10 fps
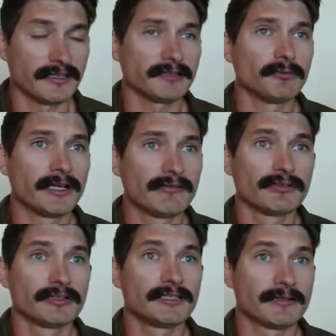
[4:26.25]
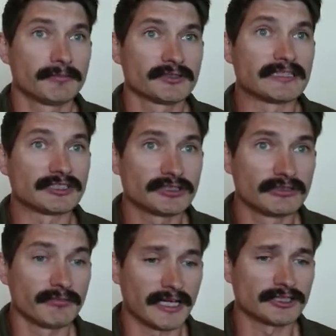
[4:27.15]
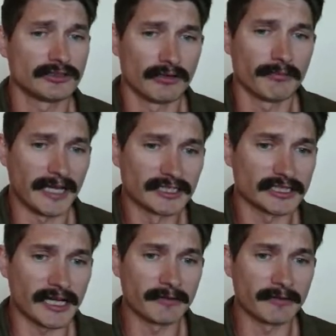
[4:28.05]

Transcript: Like whenever the numbers that should match don't match,